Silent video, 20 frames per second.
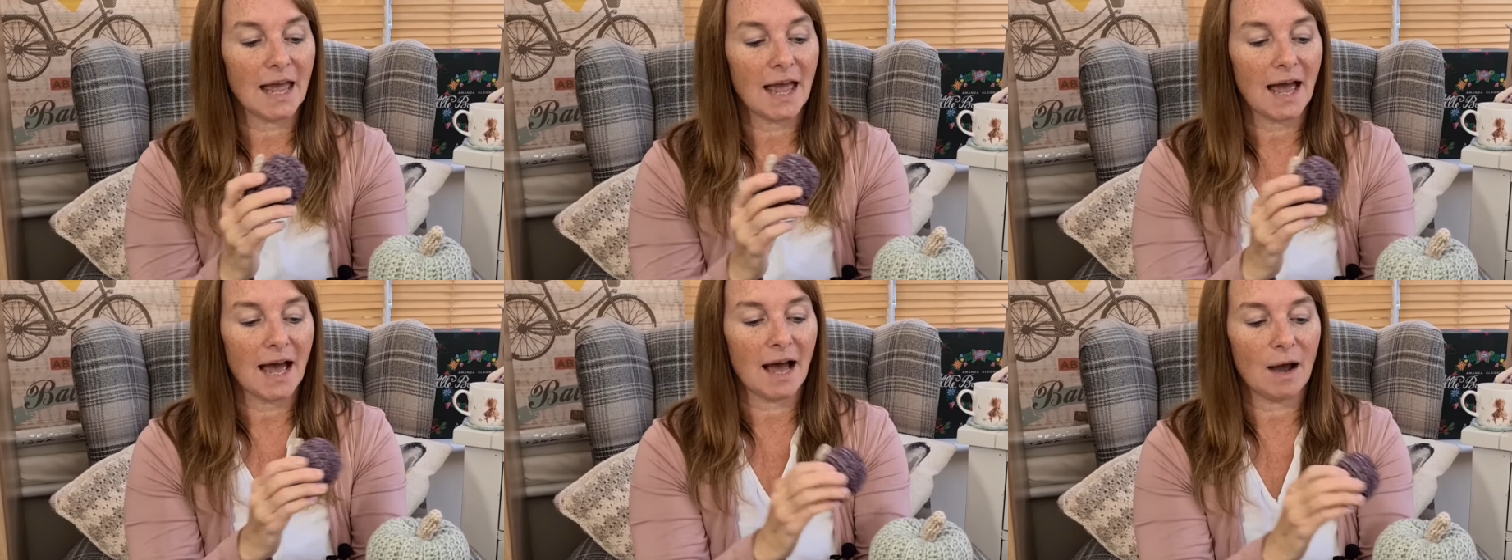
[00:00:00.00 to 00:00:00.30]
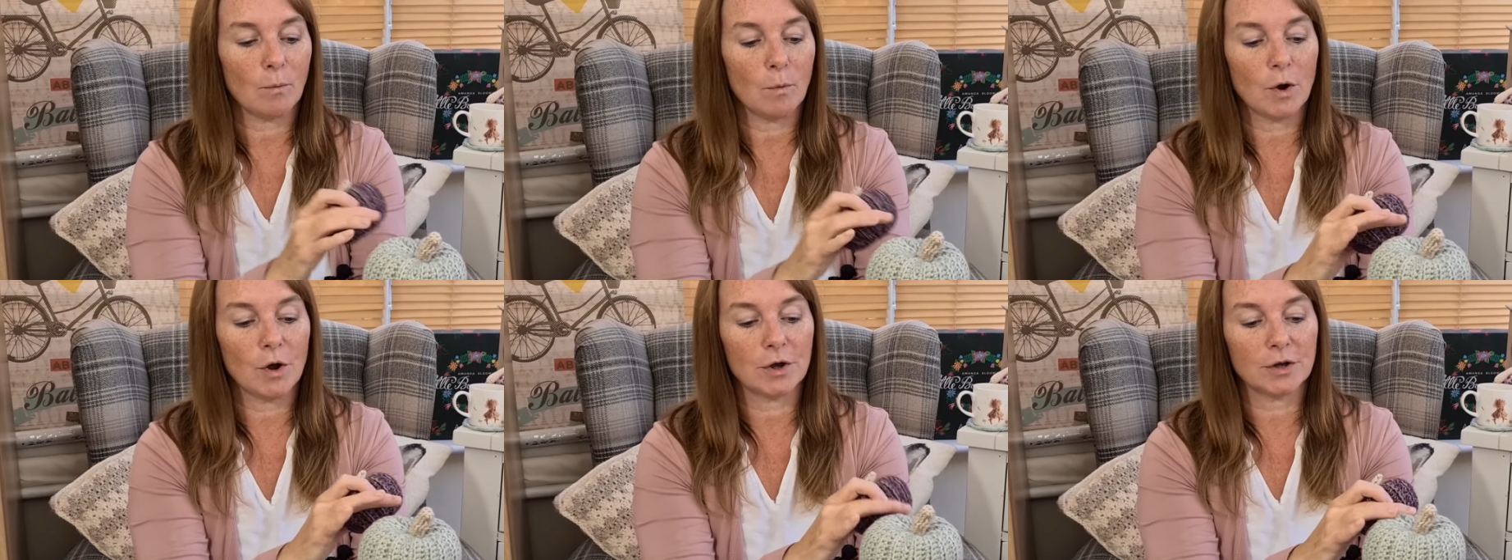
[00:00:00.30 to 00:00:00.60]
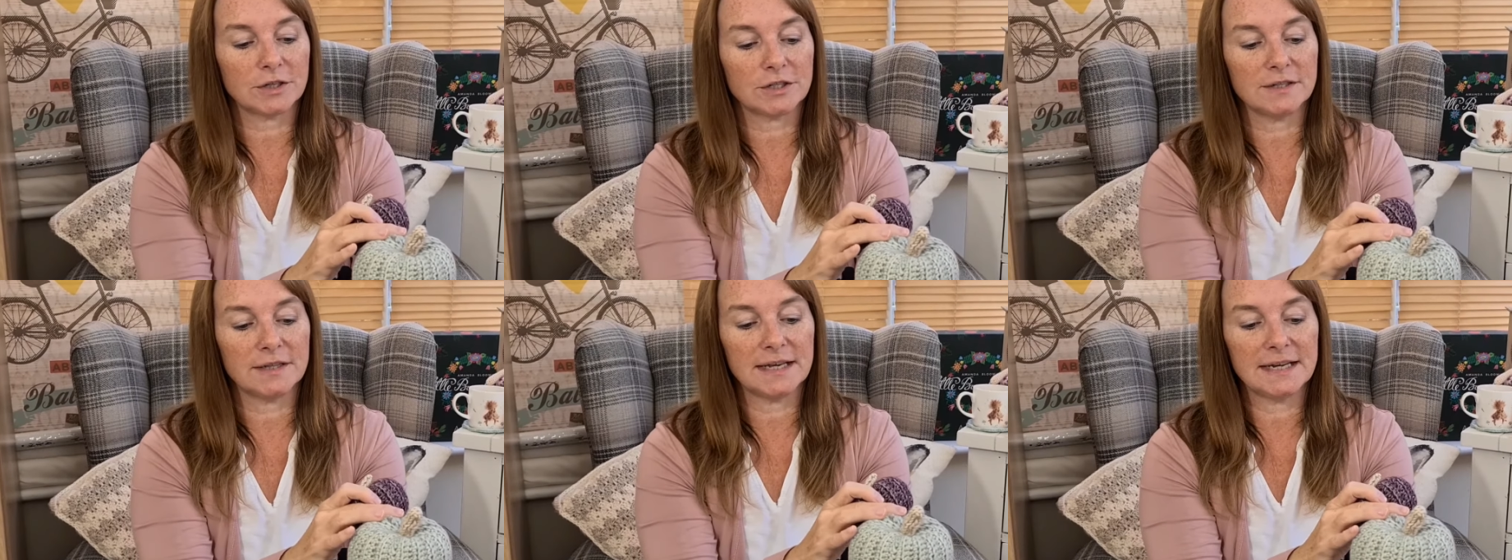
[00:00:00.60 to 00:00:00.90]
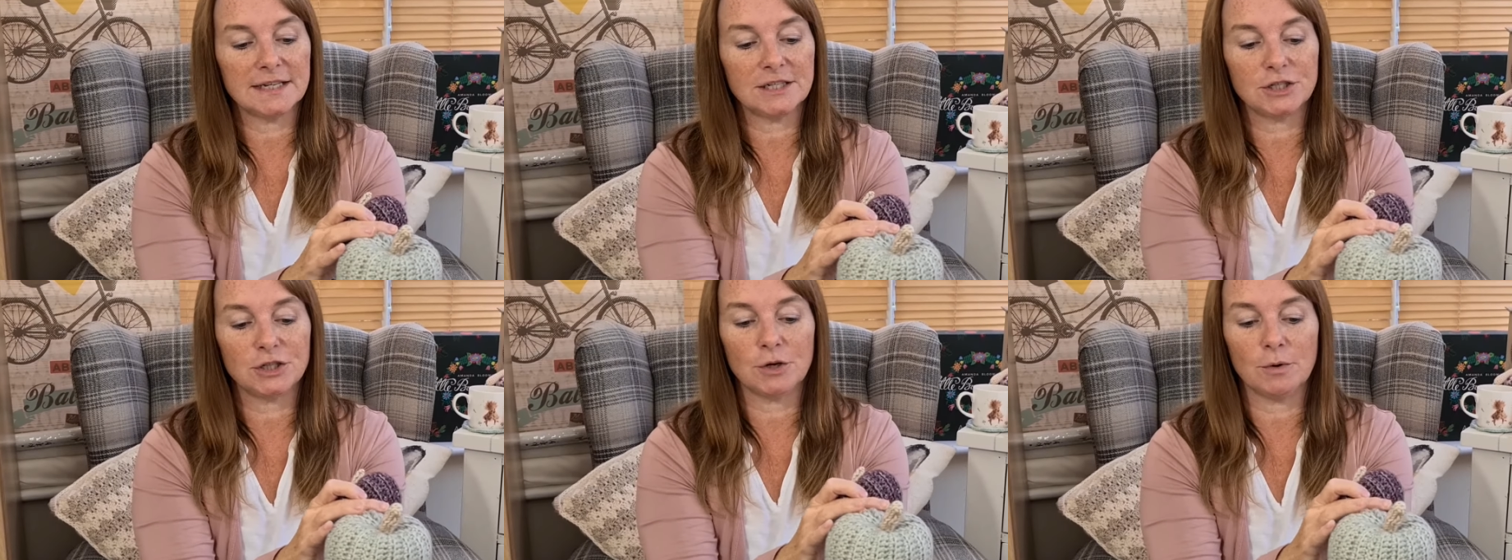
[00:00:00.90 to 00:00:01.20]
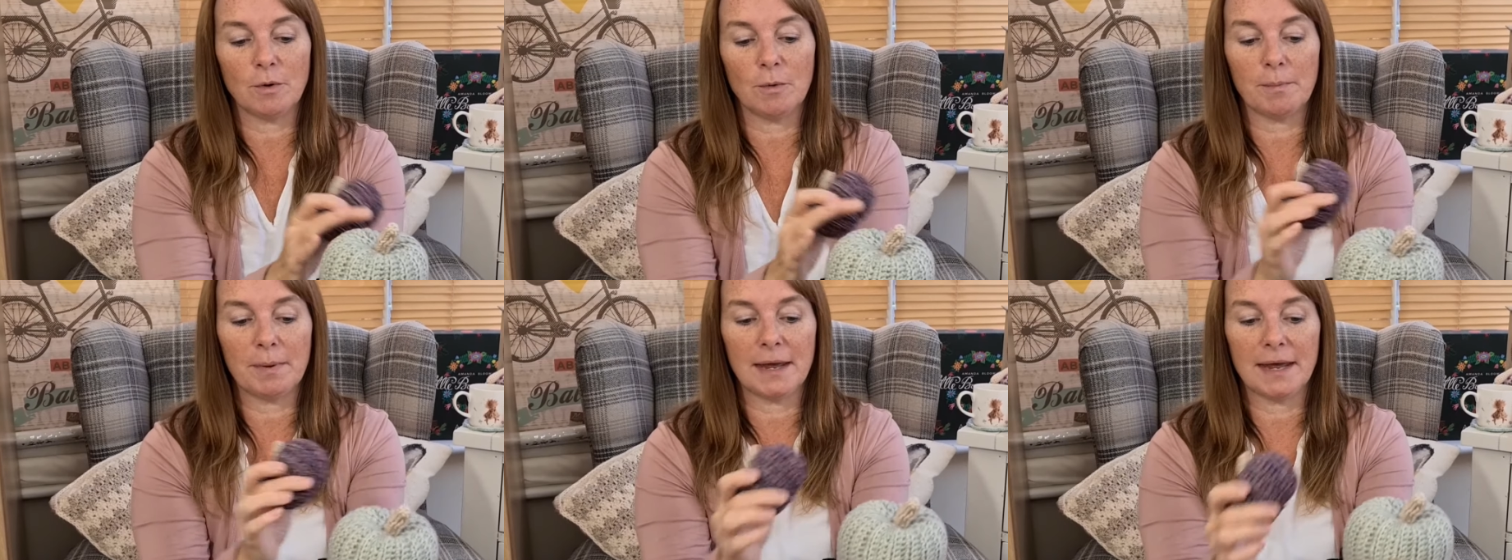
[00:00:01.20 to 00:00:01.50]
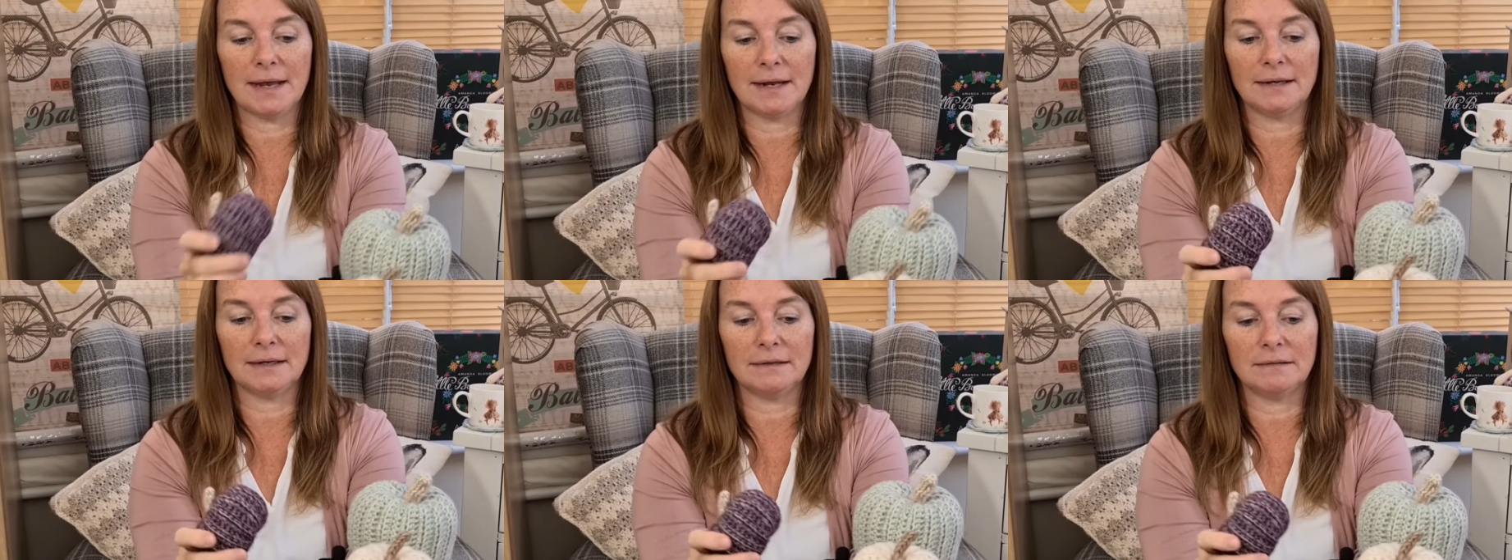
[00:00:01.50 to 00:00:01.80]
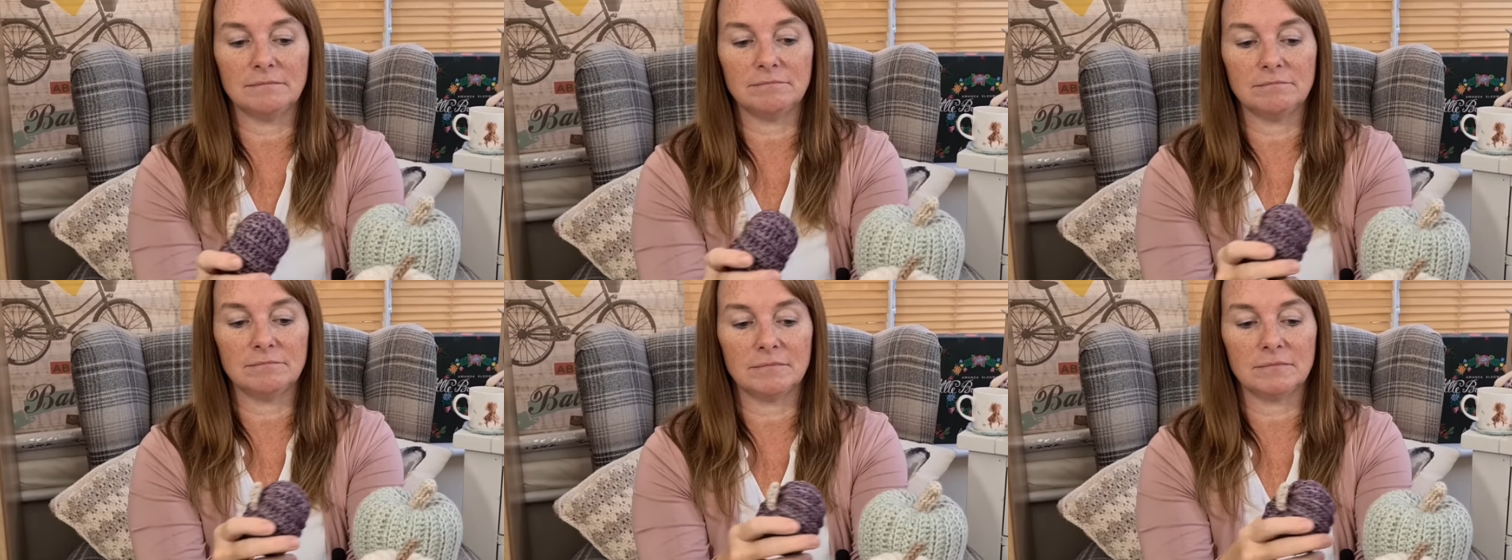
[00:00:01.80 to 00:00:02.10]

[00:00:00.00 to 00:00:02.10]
I worked these two up in